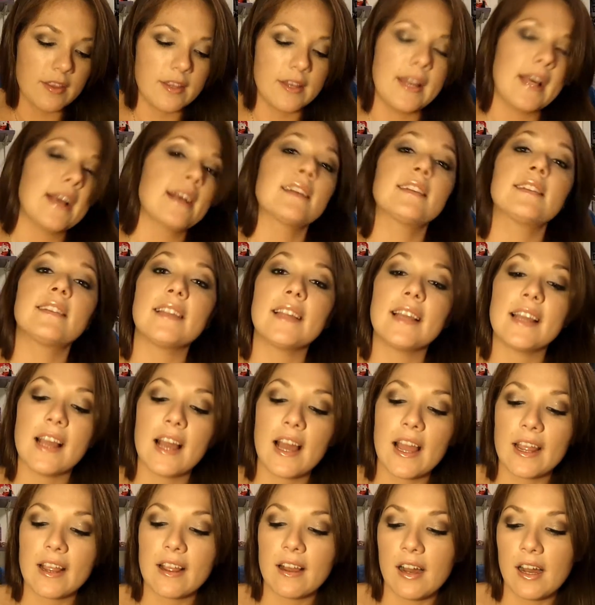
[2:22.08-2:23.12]
The next thing
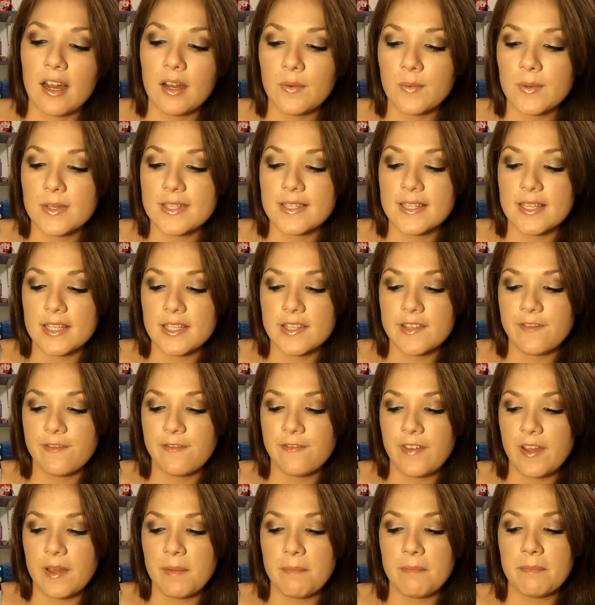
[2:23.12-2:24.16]
I got was this
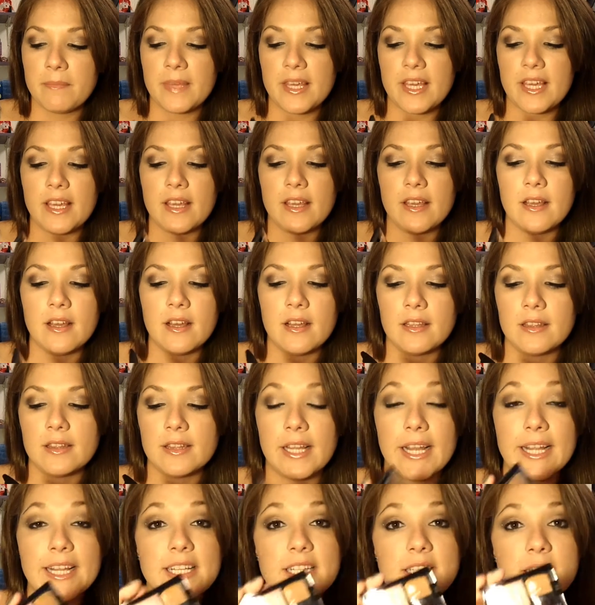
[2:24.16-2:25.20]
Fit Me
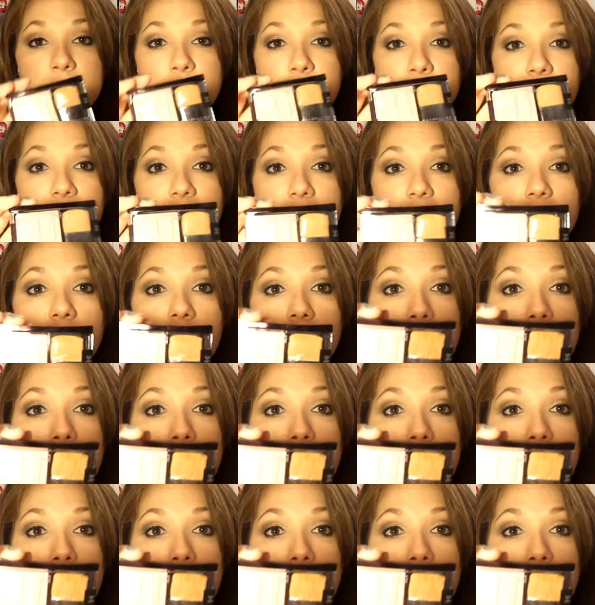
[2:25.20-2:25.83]
light pink